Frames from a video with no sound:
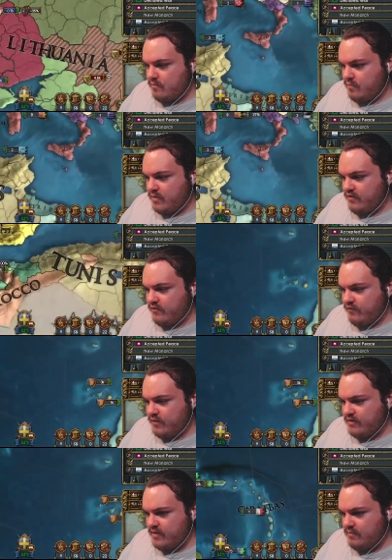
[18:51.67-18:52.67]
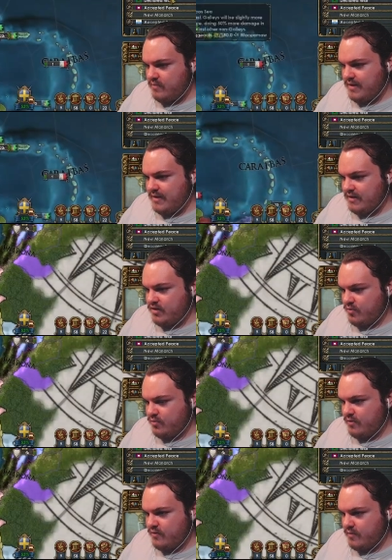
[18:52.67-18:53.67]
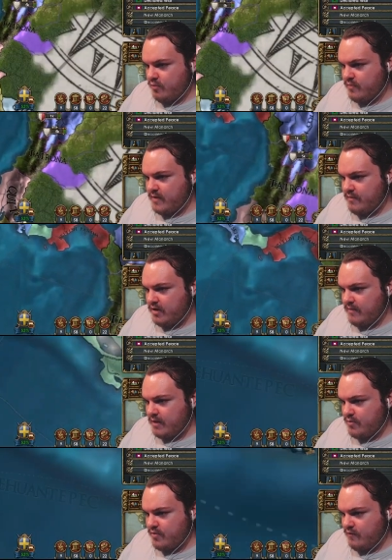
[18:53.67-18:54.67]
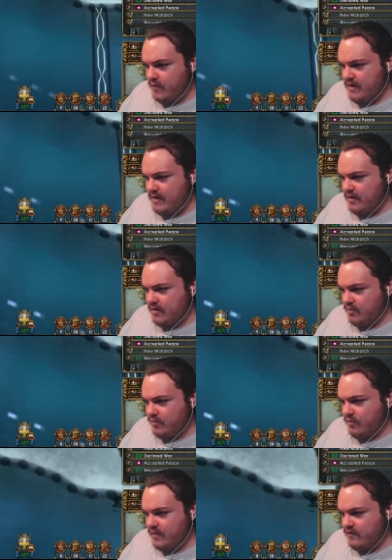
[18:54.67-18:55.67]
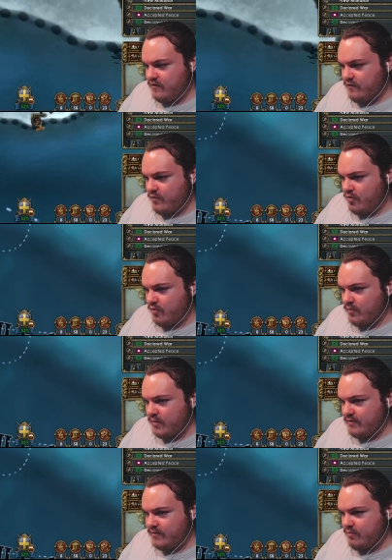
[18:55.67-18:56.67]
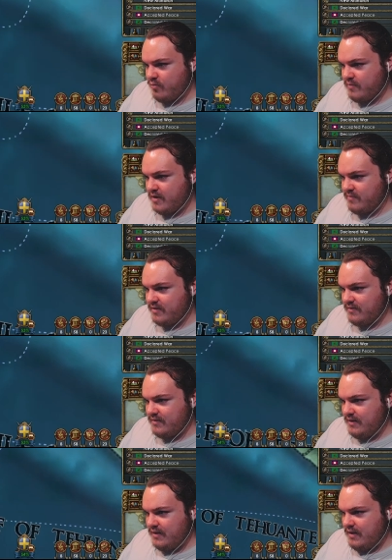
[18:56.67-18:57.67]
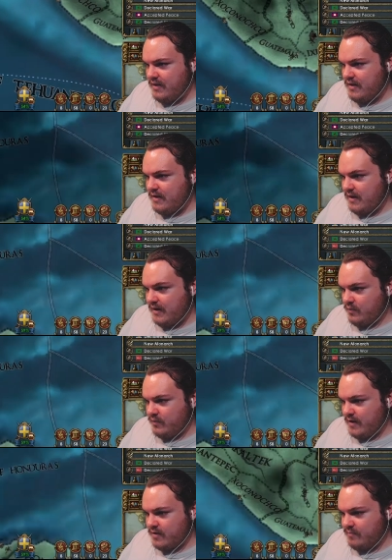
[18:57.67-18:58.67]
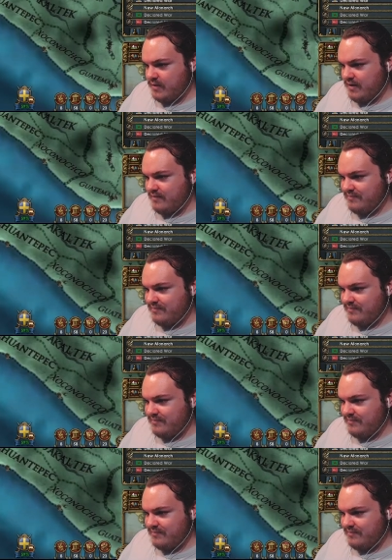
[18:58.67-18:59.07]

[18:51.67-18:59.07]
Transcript: But for the time being, I don't see rebels popping in Mexico. If we can get a colonial nation formed without rebels popping, I will not complain.